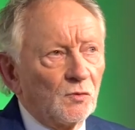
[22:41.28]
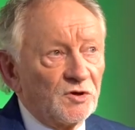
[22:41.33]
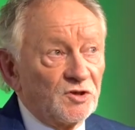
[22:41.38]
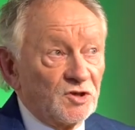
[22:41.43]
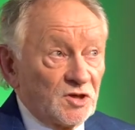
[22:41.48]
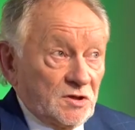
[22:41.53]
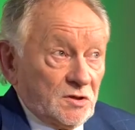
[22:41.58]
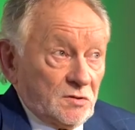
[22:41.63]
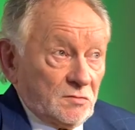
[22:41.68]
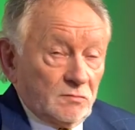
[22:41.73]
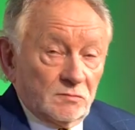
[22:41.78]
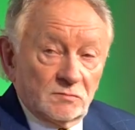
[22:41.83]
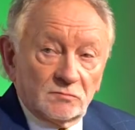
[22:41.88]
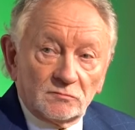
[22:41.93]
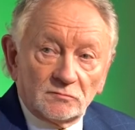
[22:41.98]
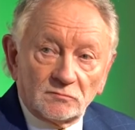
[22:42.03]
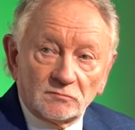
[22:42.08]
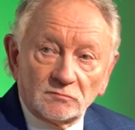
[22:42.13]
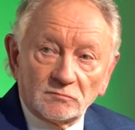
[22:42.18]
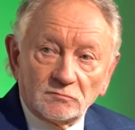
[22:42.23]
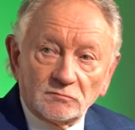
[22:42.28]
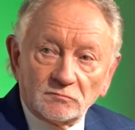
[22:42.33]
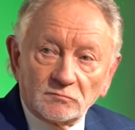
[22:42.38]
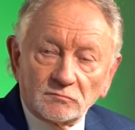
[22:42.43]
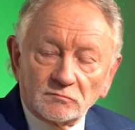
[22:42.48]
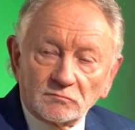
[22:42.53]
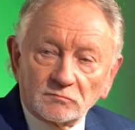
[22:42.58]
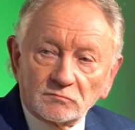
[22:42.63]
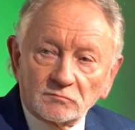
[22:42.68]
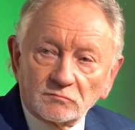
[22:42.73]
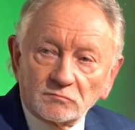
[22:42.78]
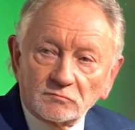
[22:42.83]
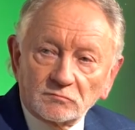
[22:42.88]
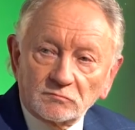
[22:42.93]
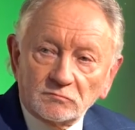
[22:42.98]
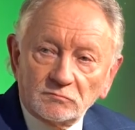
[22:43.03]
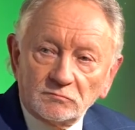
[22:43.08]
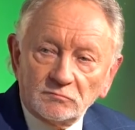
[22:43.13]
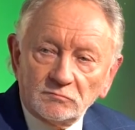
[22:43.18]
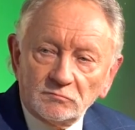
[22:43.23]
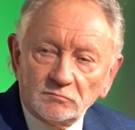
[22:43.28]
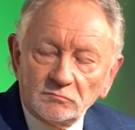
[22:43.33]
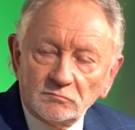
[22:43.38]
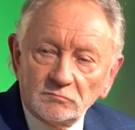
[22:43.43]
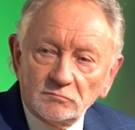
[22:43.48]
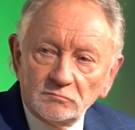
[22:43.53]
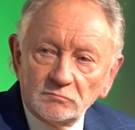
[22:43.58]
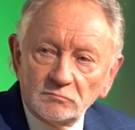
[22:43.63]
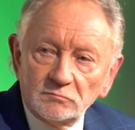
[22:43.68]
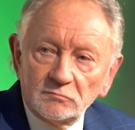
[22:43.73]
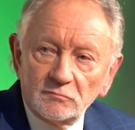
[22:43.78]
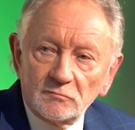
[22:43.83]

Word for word: John Hume and, and, and, Brian Friel